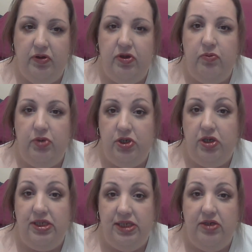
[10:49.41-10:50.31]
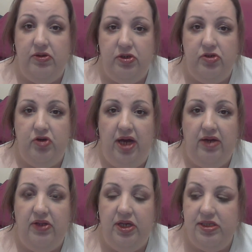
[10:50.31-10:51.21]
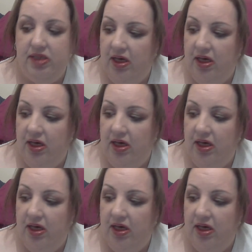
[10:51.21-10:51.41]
would continue to try others.